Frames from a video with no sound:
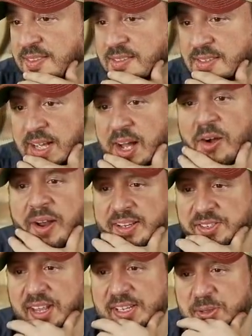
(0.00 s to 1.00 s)
yeah. Okay.
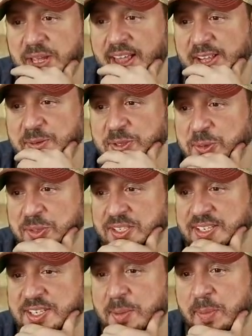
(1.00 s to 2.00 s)
So that's yeah. That's what Julie
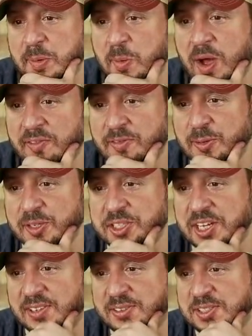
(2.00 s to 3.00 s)
said. Some people want food and
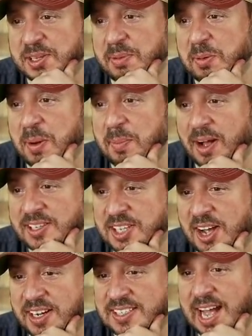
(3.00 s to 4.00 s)
shelter. Some people want boss
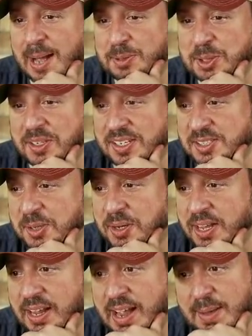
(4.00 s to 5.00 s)
hog. It's optional and it's
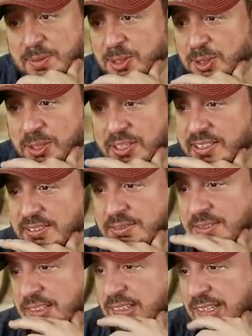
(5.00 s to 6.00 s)
okay. Absolutely.
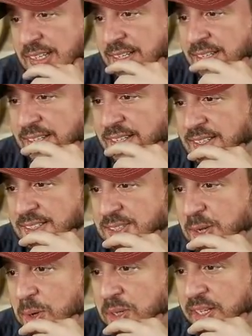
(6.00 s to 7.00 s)

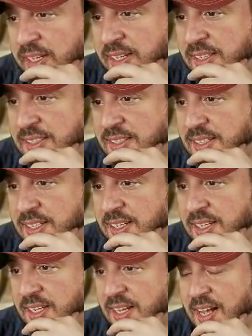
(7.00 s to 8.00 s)
Totally.
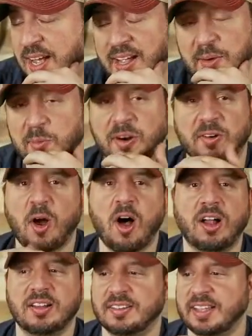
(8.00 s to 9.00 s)
We're
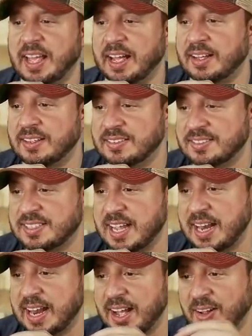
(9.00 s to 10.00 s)
all yeah.
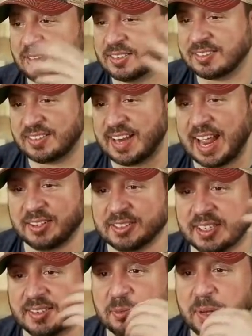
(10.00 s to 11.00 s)
Dan L nailed
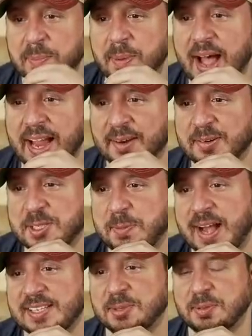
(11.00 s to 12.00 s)
it. We buy
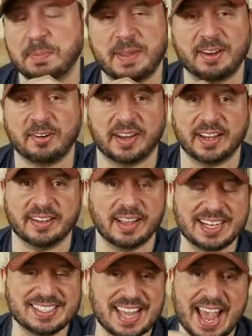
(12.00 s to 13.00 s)
irresponsibly. Period.
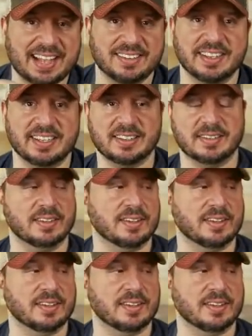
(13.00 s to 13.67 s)
Exactly.